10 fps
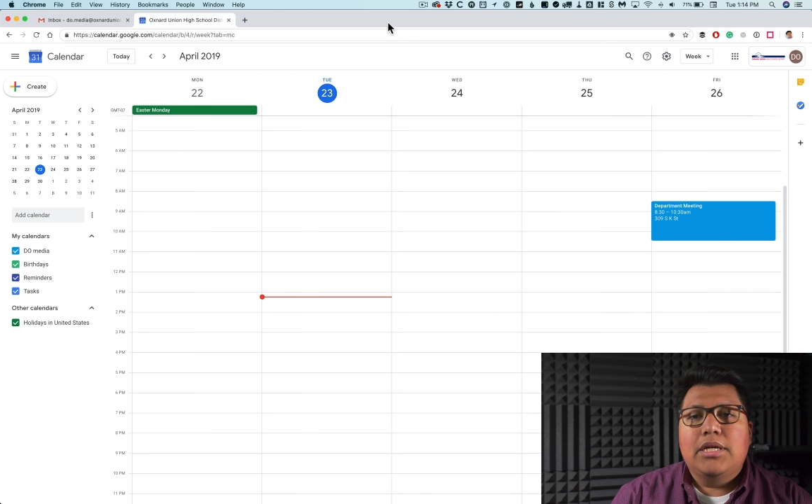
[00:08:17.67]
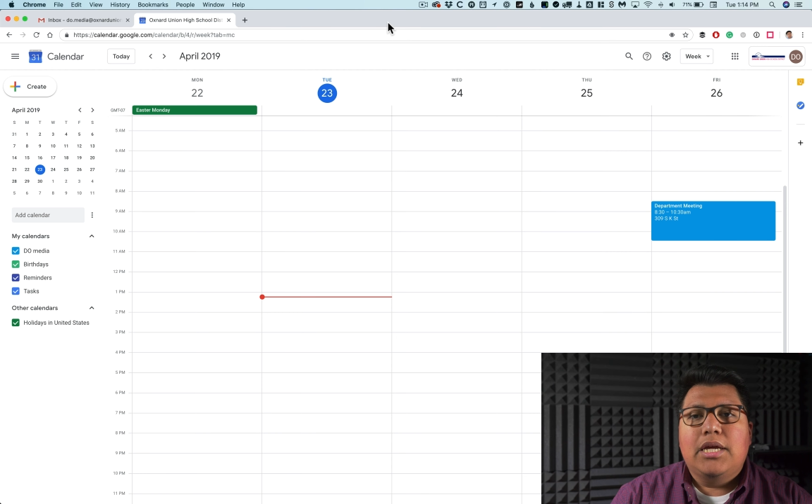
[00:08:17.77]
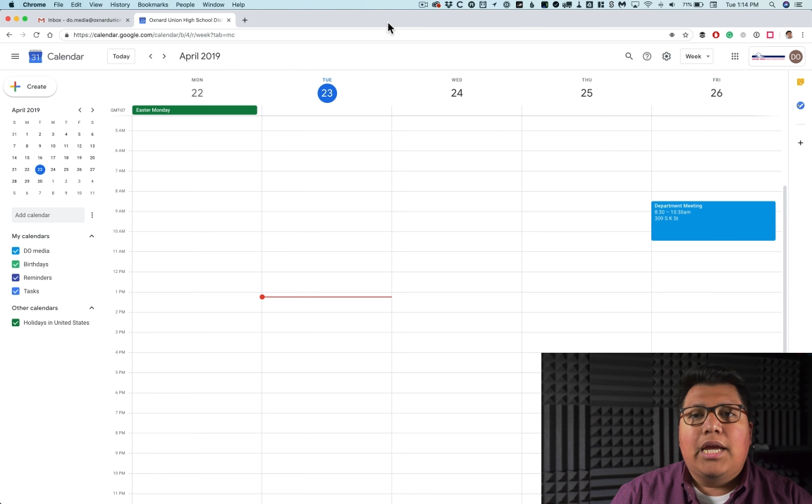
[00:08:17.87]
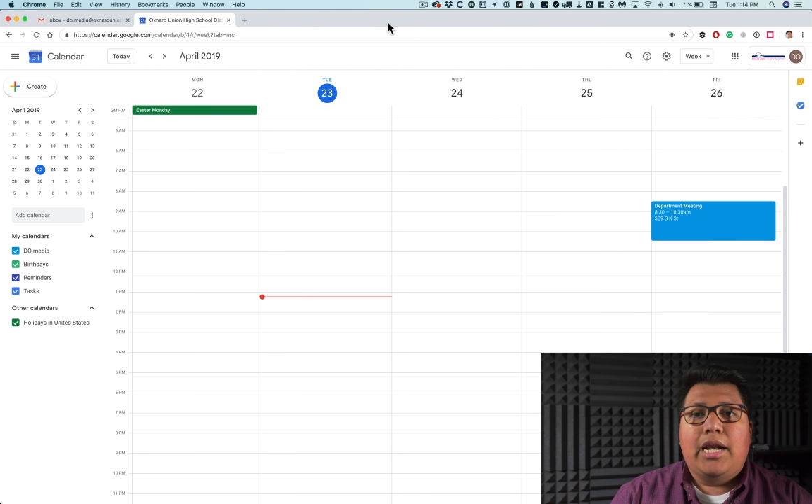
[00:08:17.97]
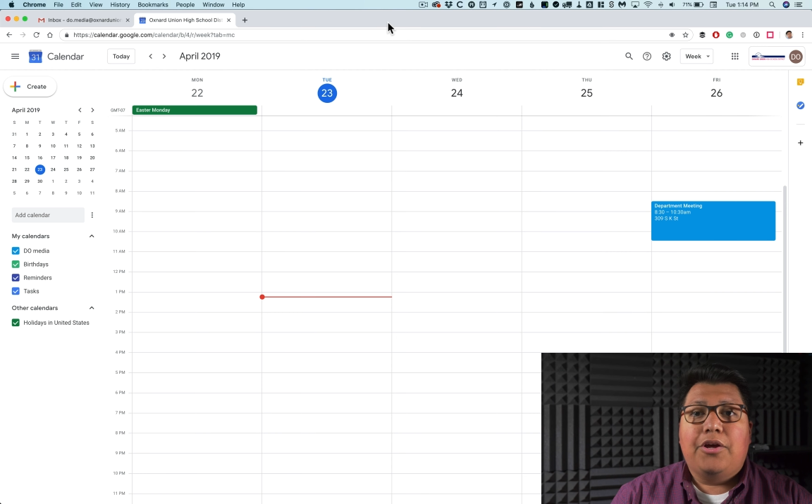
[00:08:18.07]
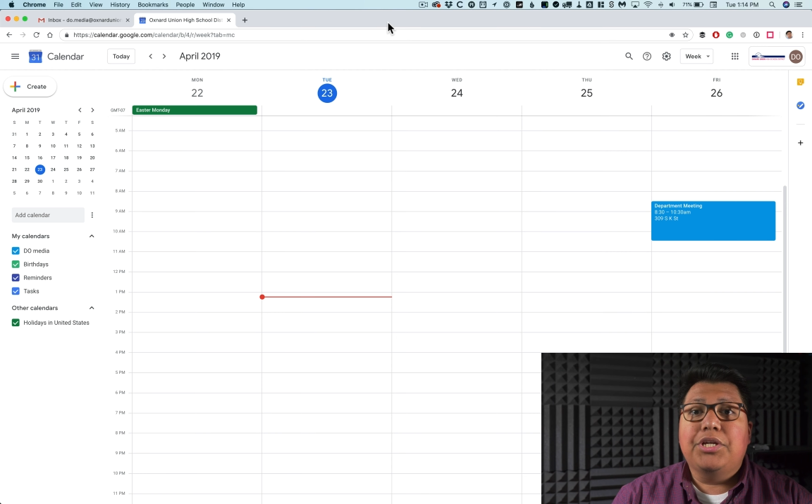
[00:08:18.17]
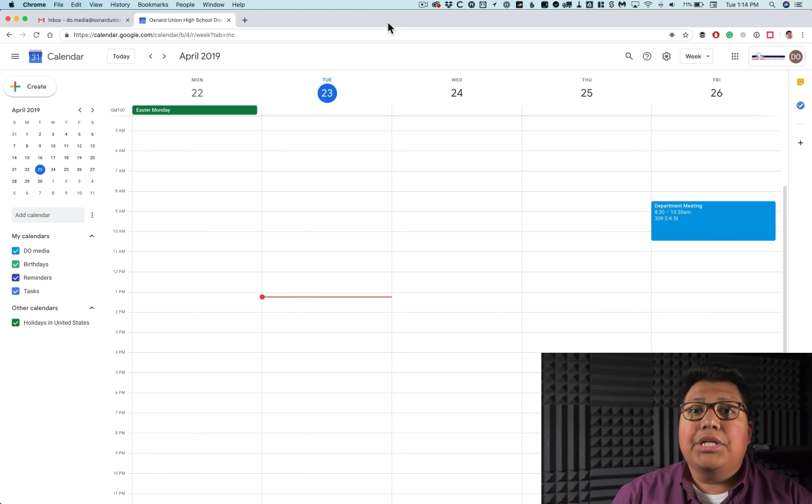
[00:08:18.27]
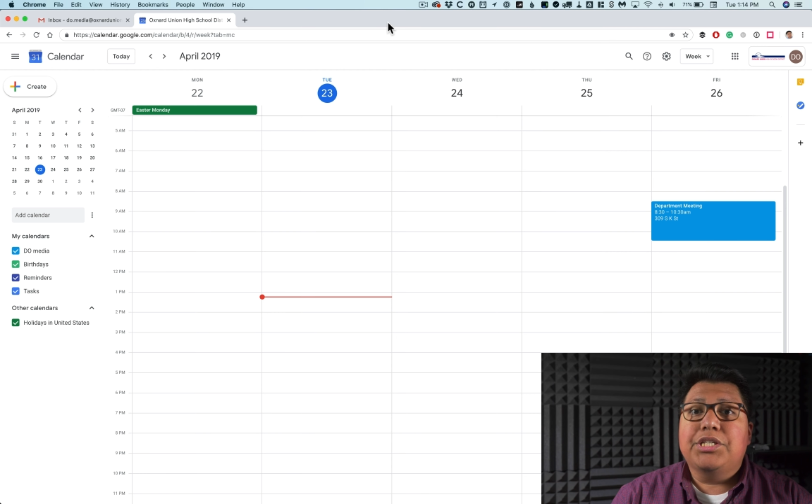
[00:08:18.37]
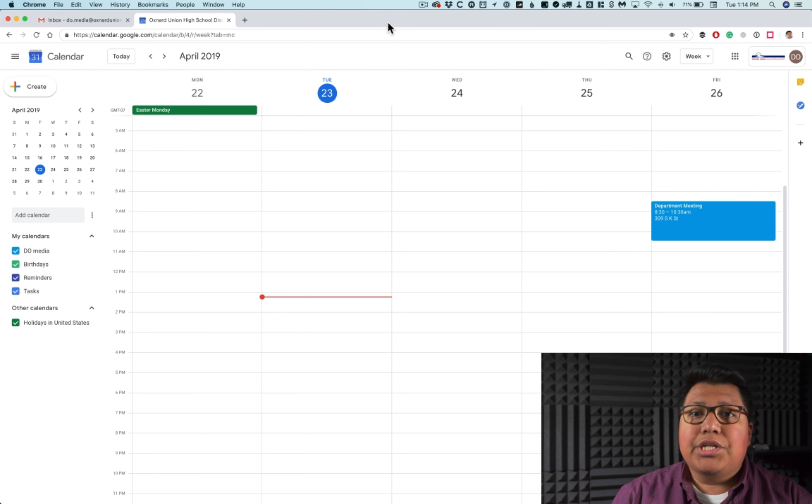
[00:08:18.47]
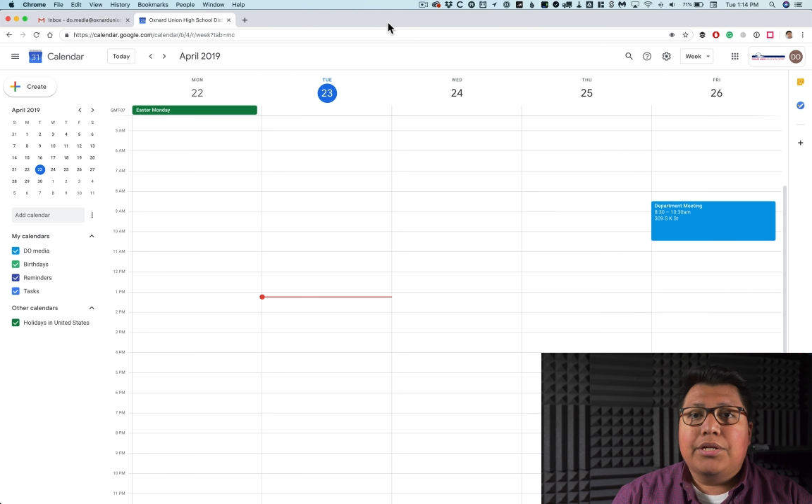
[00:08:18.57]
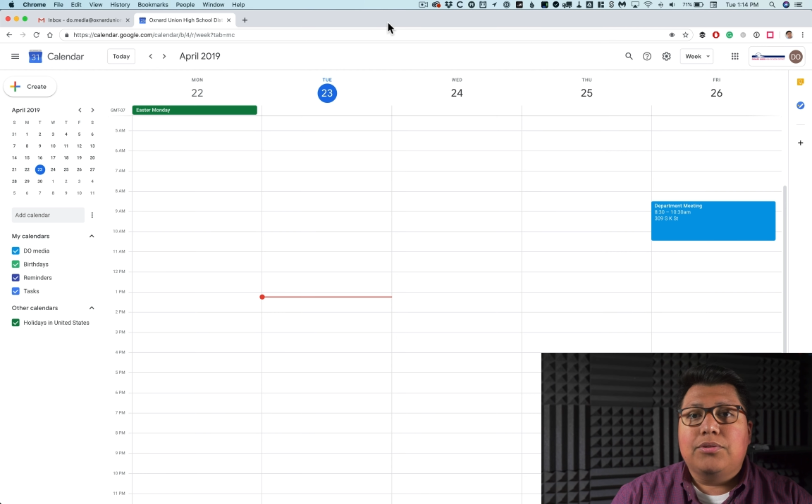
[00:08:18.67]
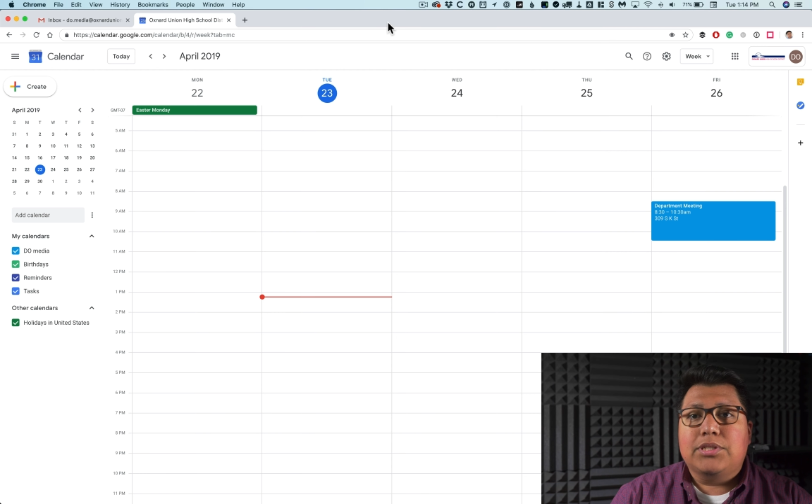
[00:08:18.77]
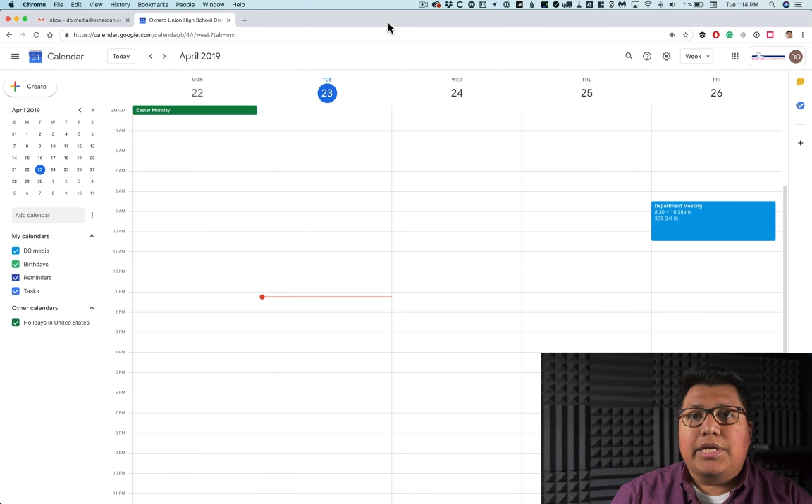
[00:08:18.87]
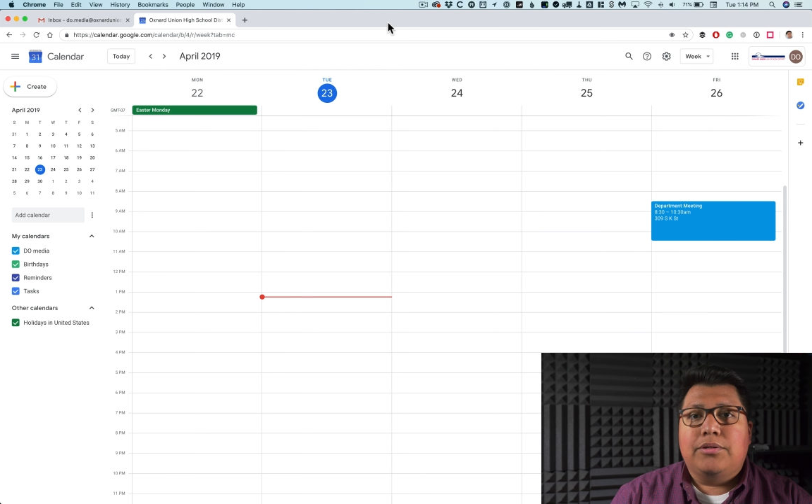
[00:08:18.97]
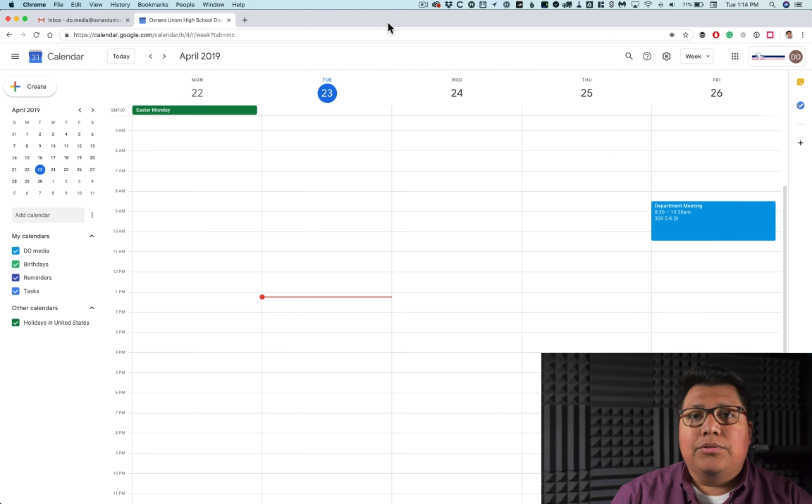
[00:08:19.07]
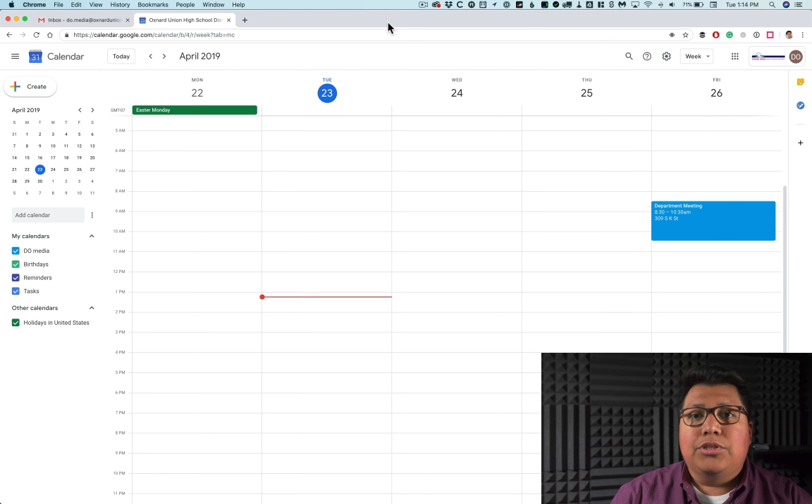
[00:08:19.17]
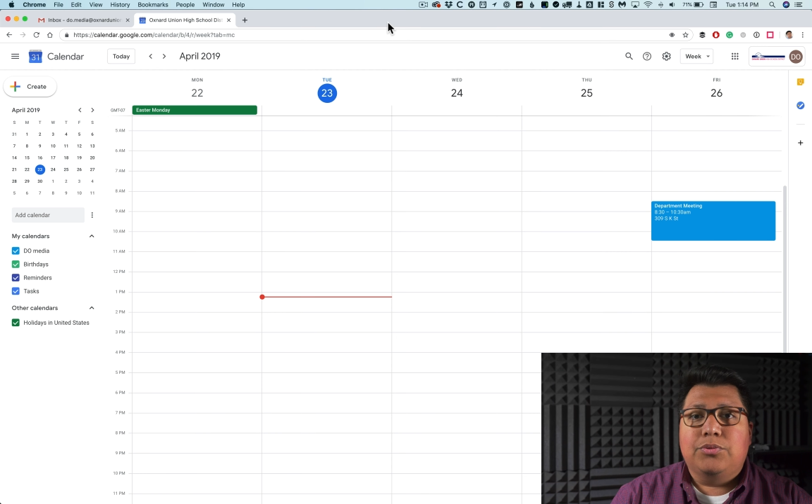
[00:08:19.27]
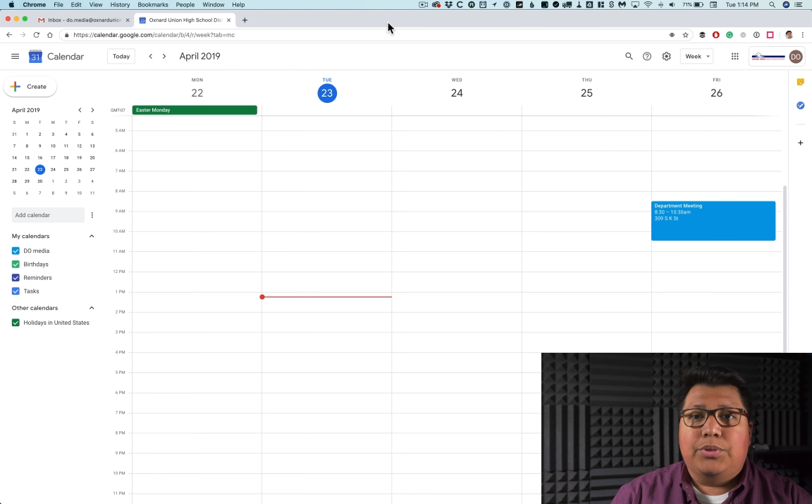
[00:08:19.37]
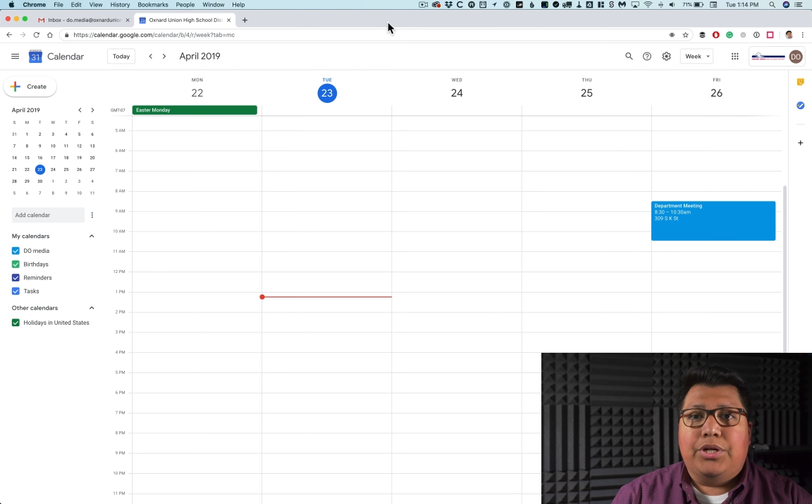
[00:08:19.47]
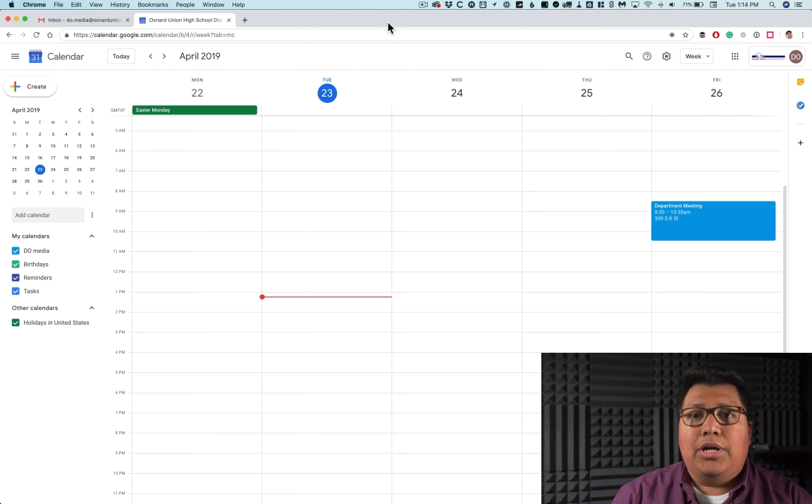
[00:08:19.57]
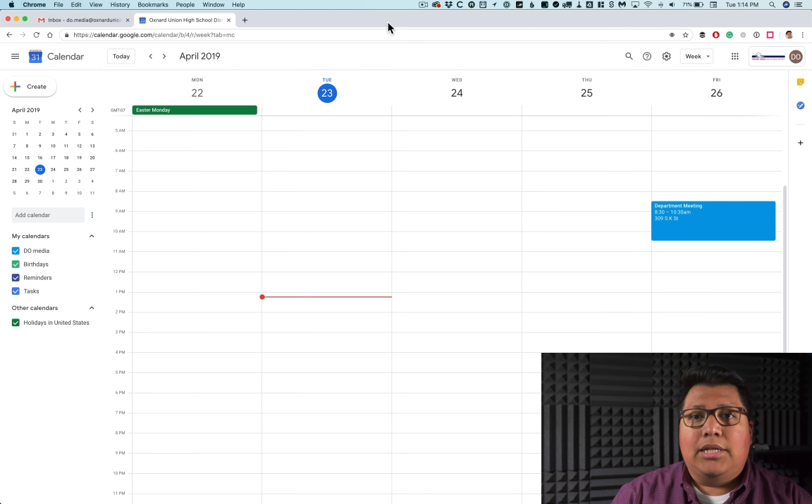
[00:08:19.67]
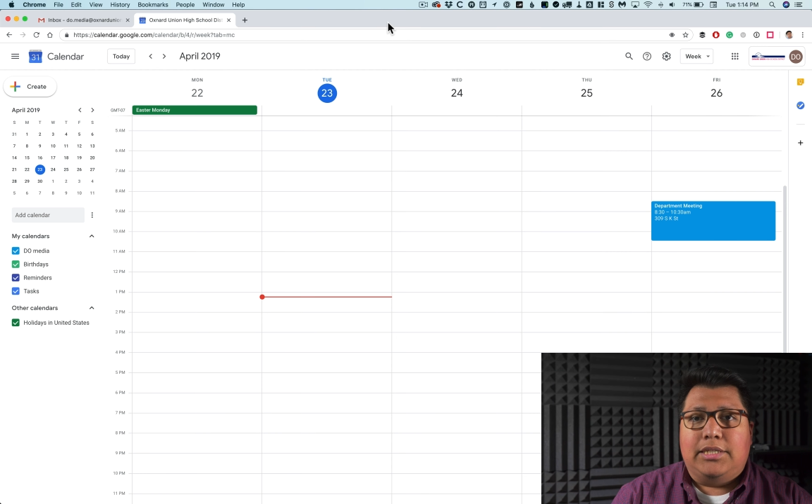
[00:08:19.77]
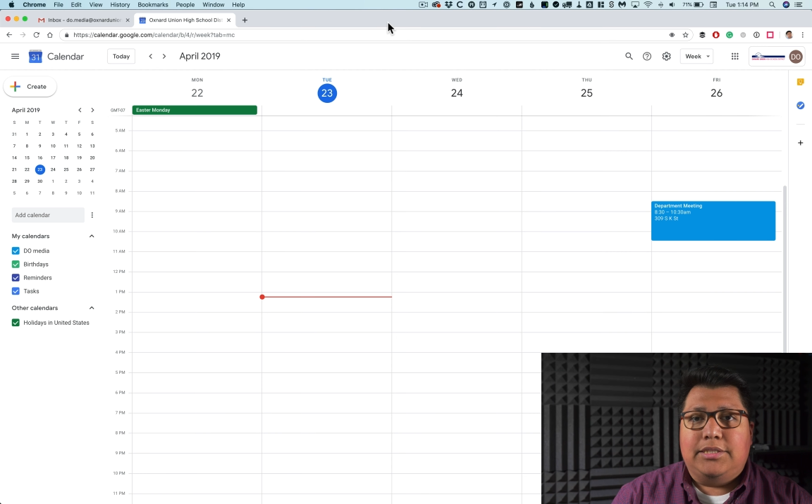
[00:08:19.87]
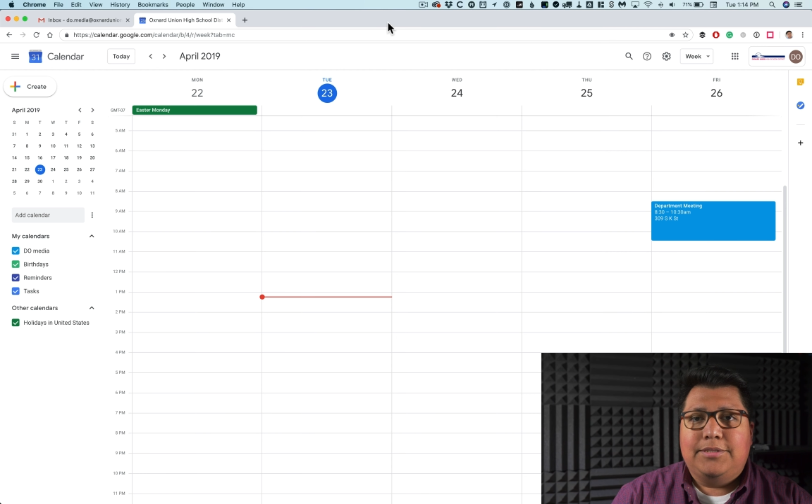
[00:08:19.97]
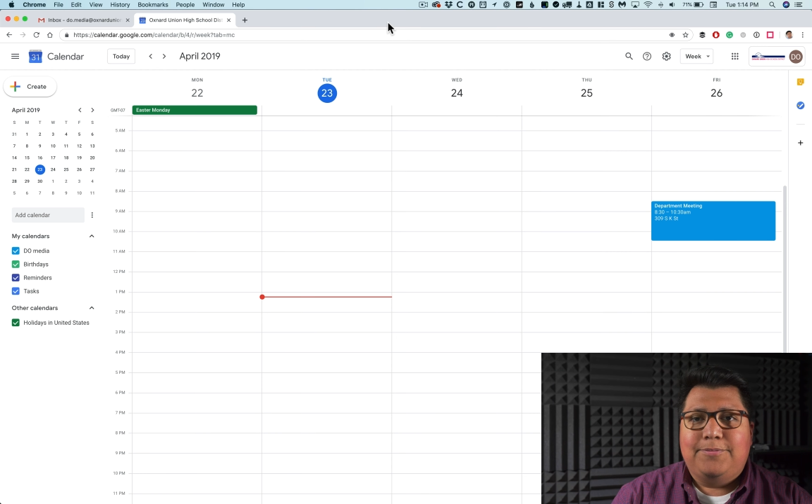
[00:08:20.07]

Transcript: and how you can share those calendars with your colleagues.